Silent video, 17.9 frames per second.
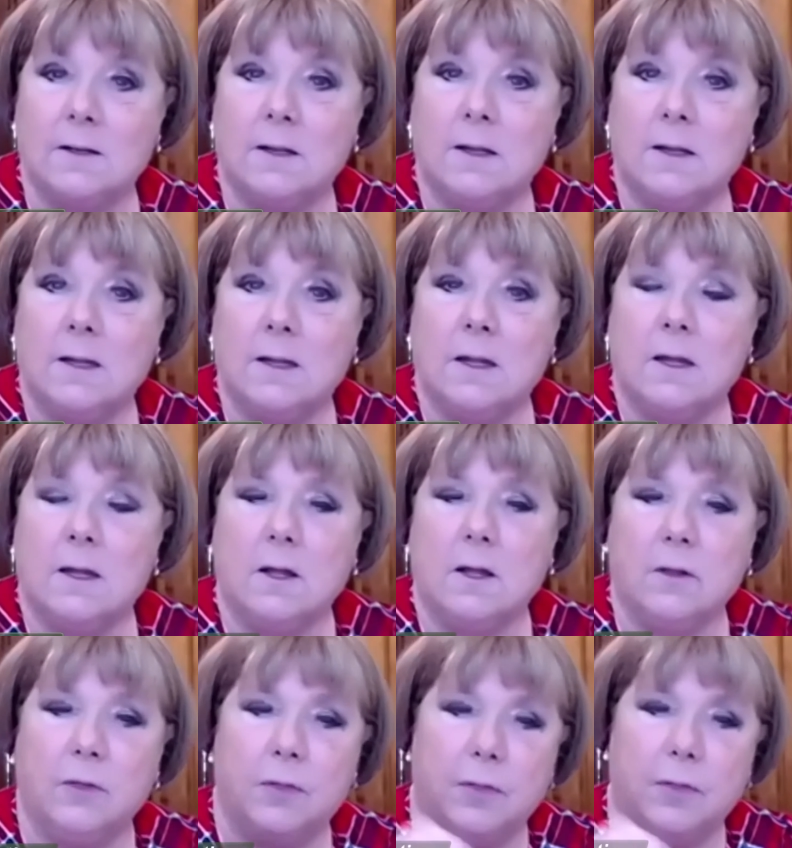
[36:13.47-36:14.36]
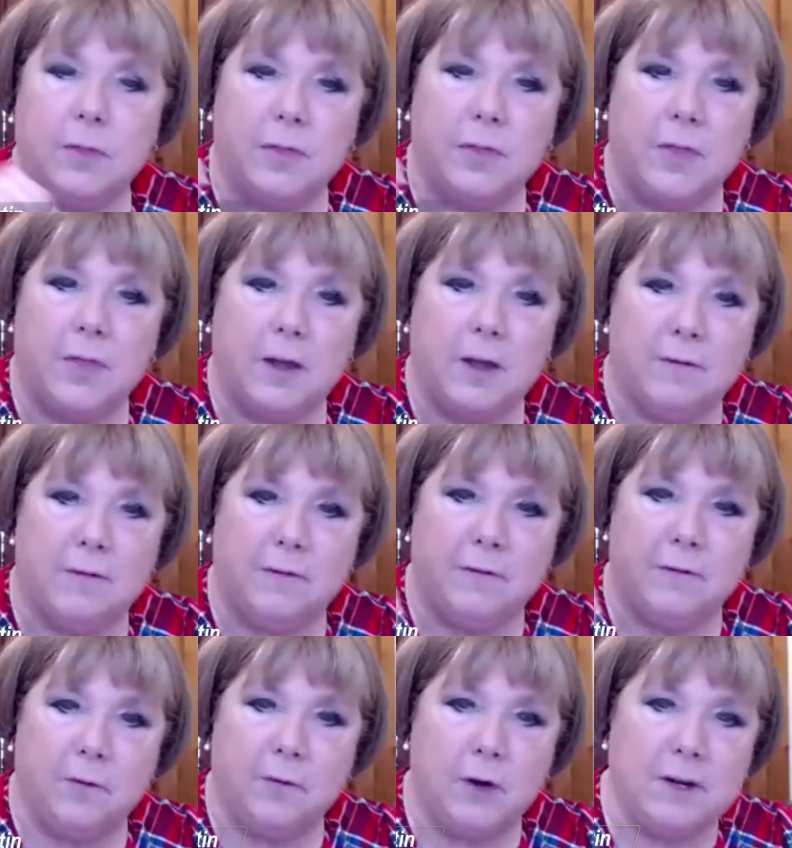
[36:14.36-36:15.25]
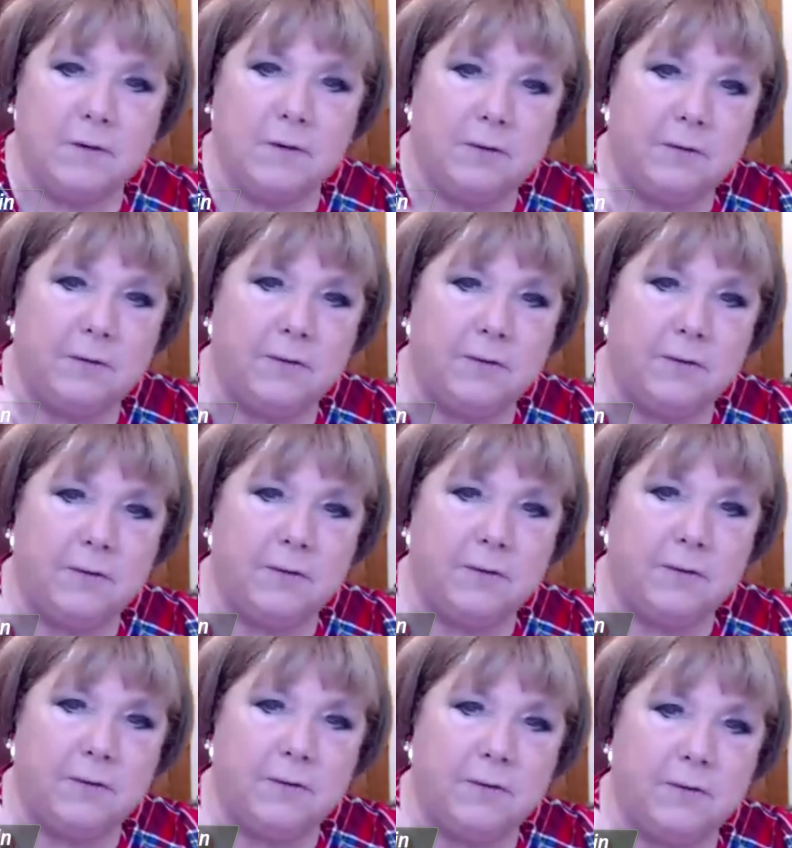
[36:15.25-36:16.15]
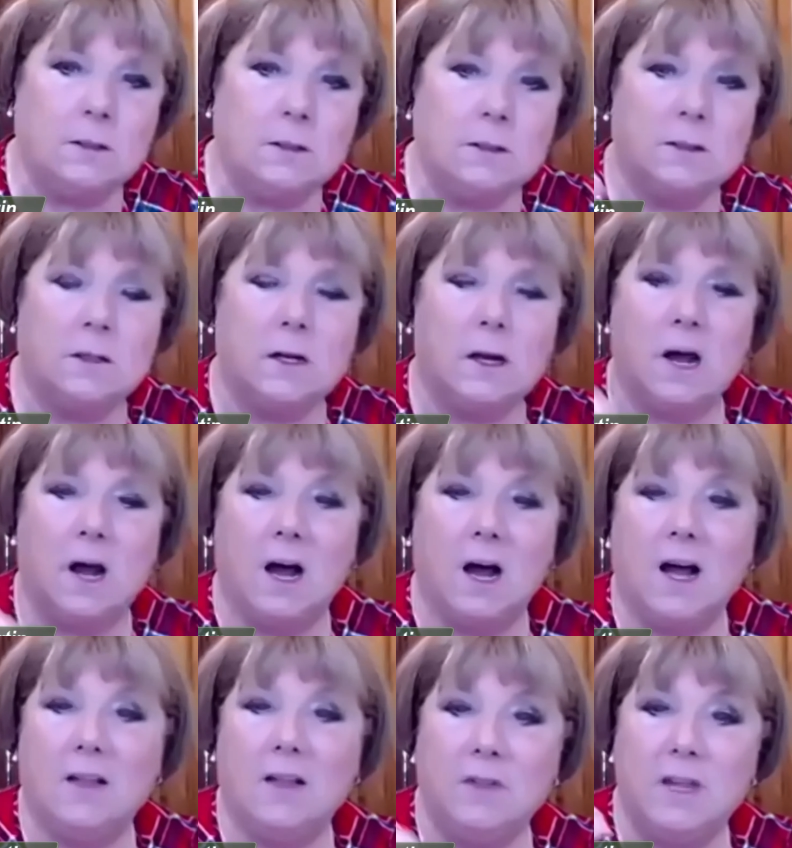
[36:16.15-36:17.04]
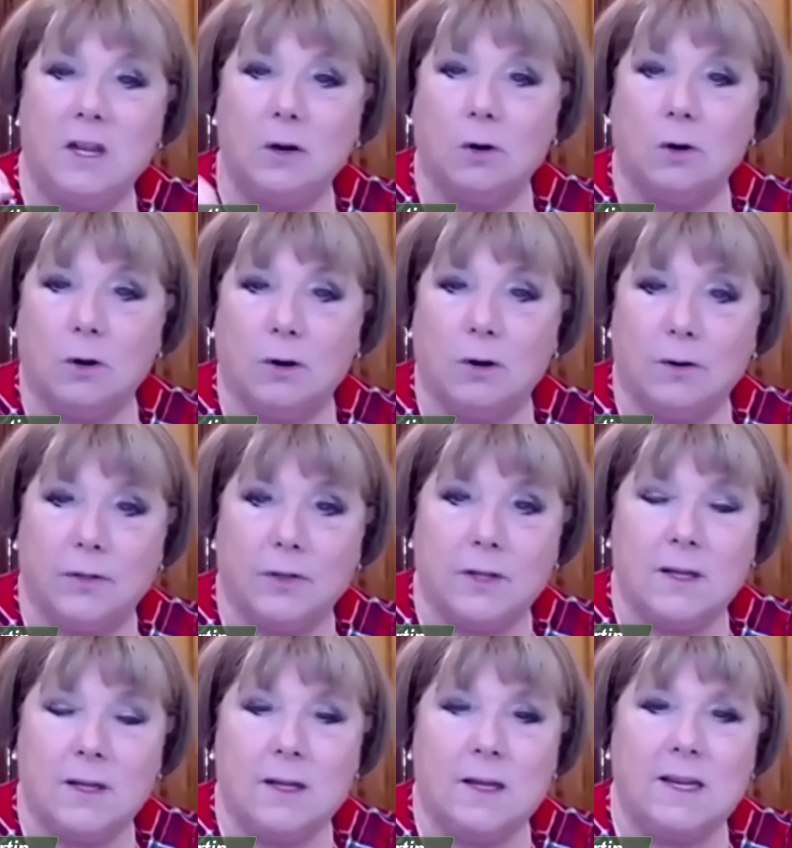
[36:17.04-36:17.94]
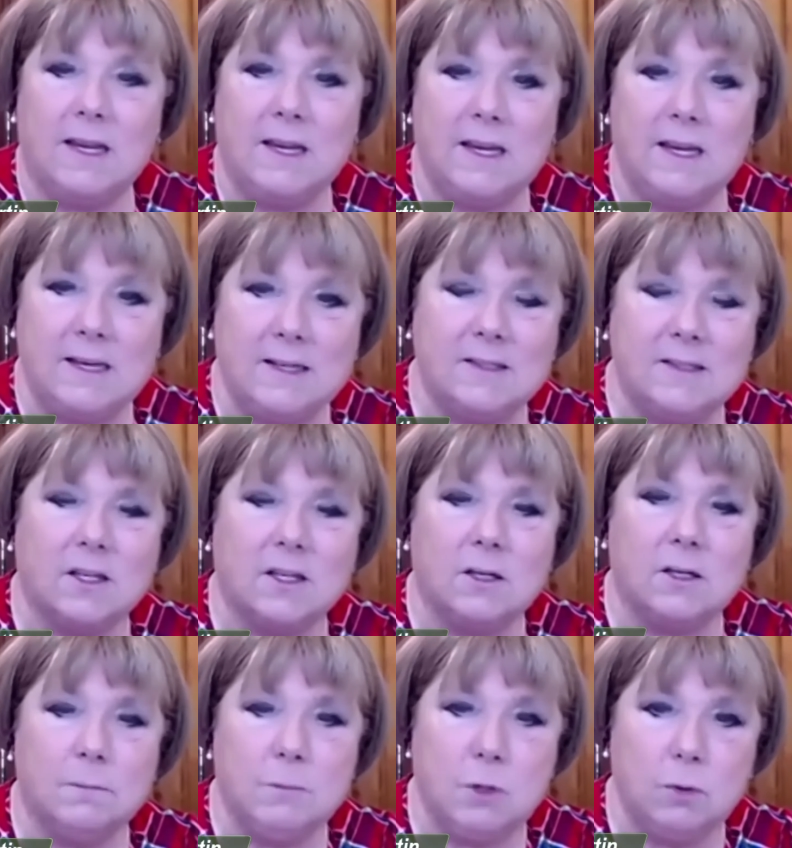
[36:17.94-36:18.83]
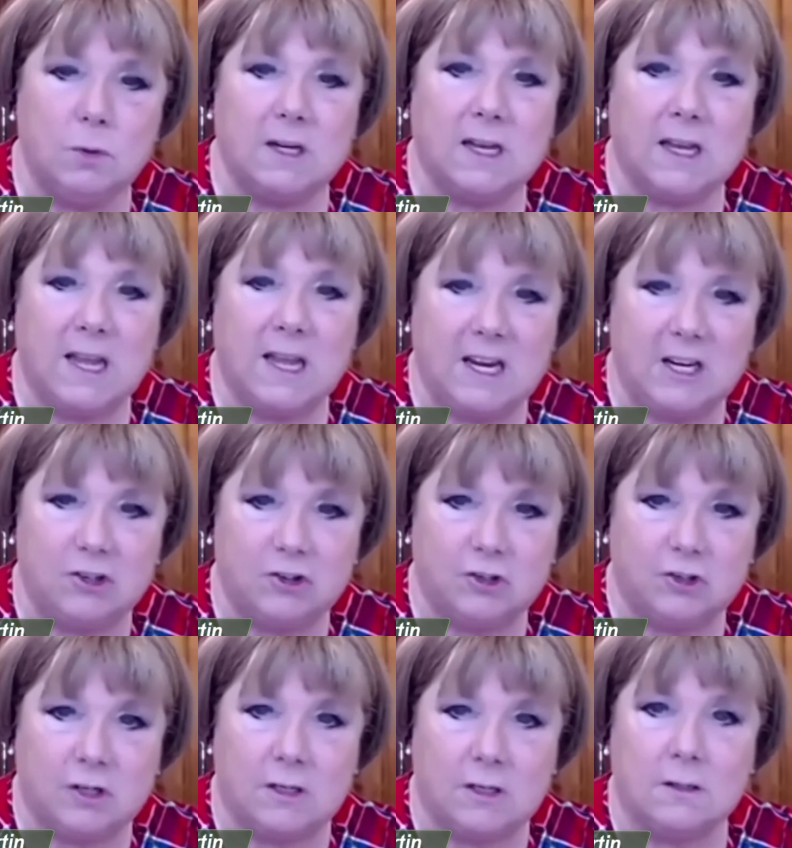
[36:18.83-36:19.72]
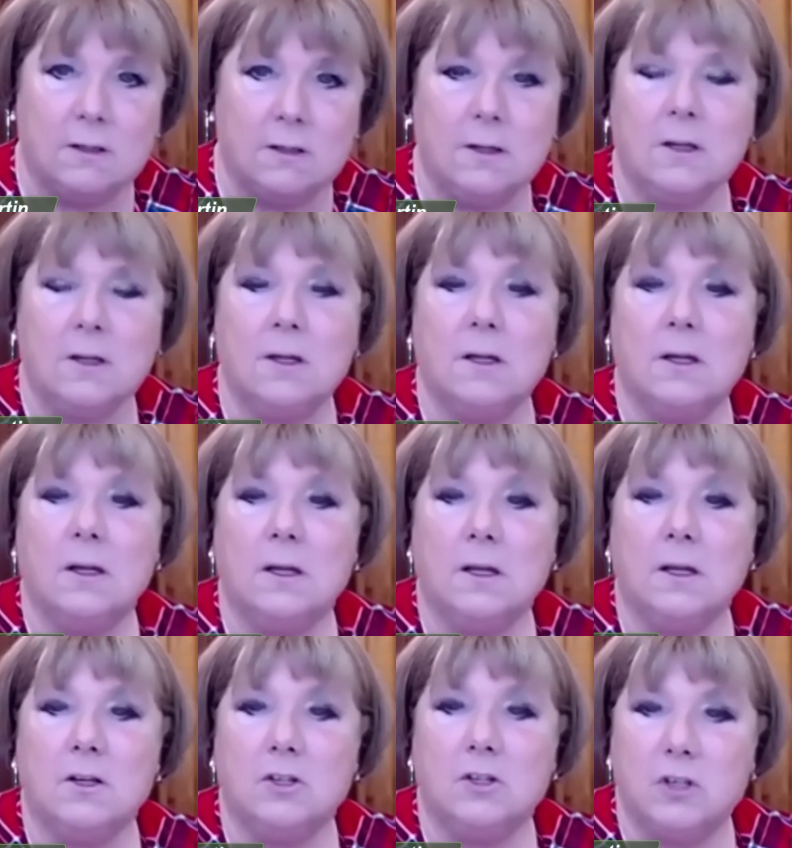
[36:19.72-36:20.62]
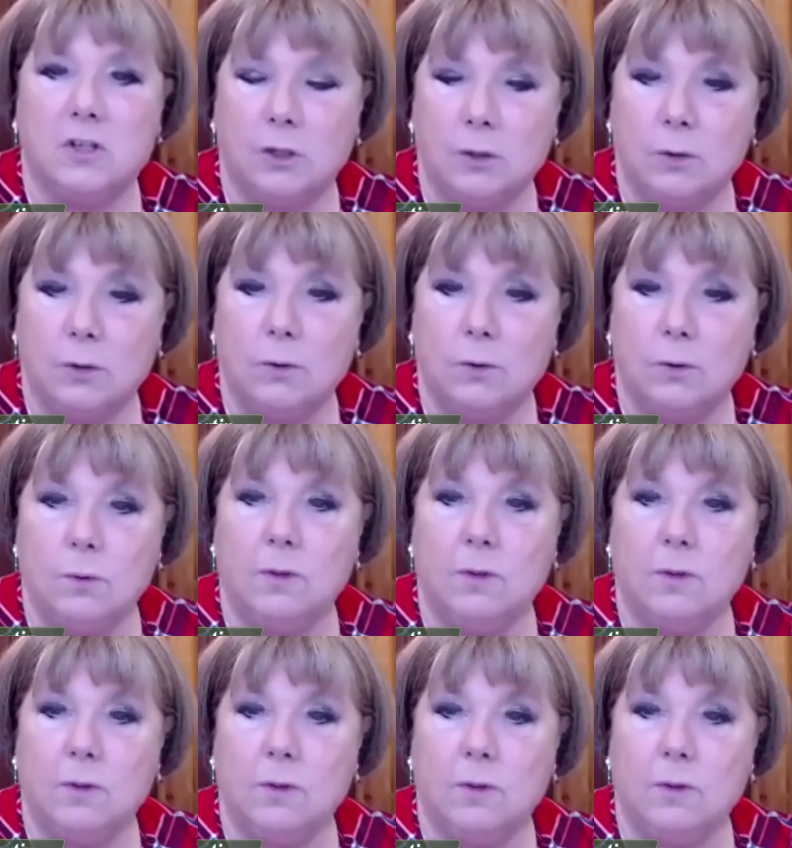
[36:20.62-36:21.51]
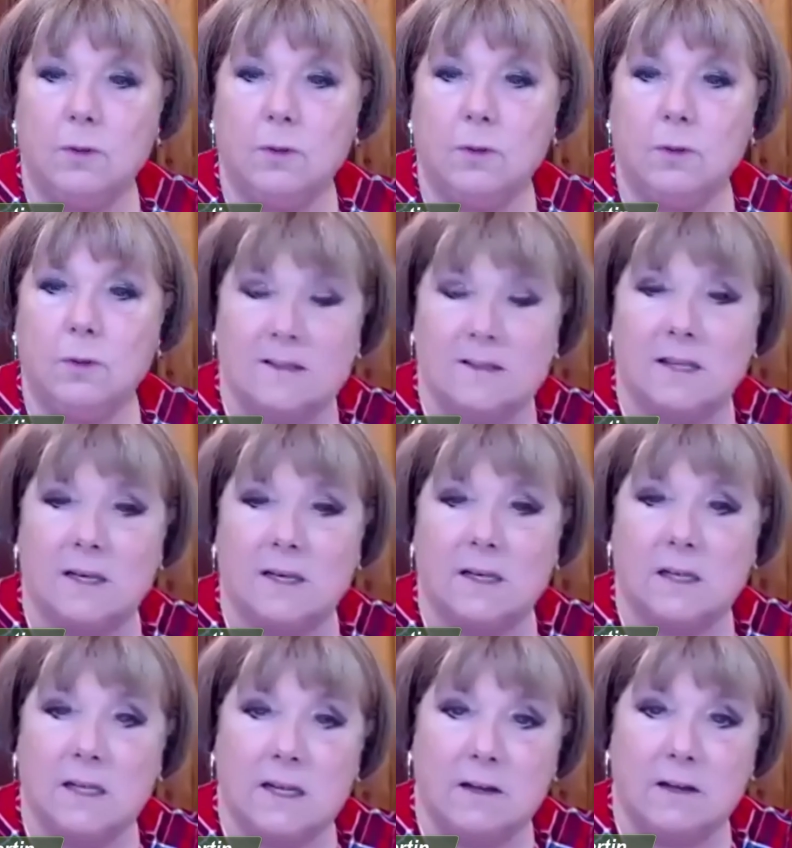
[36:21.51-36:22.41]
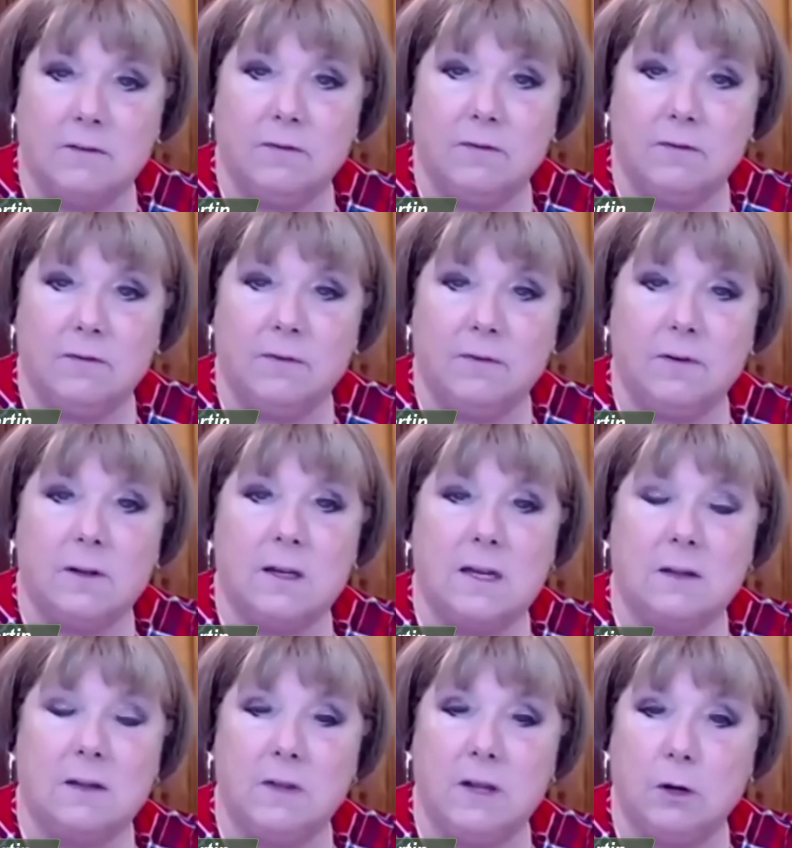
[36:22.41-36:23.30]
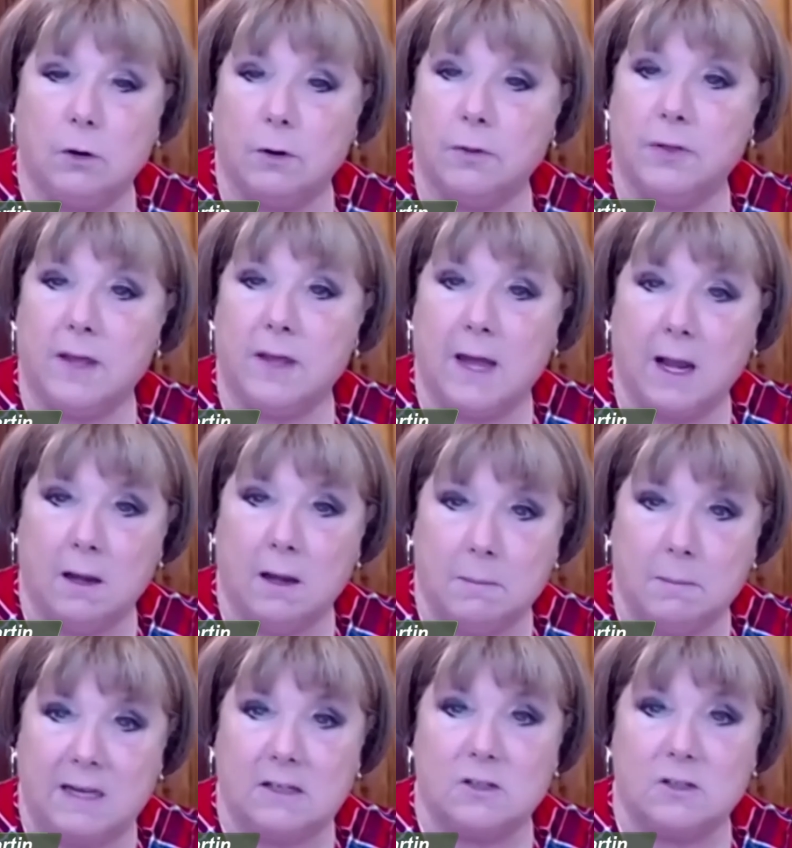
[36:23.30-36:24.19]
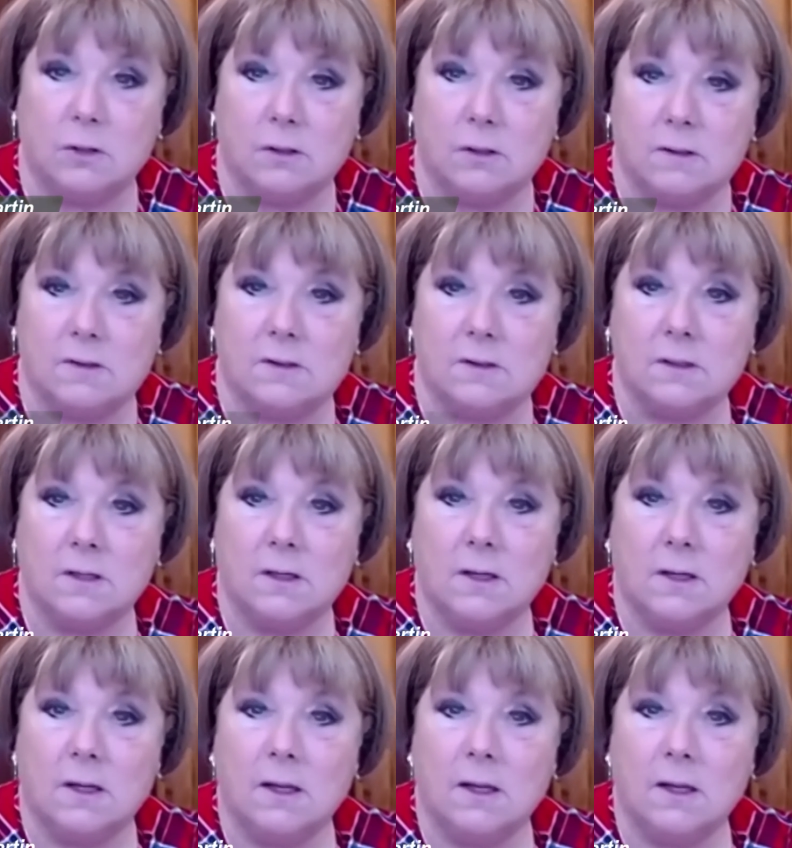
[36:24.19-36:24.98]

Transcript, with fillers: Yep. The footfall on the earth is communication to the beings that live in the earth, the elementals.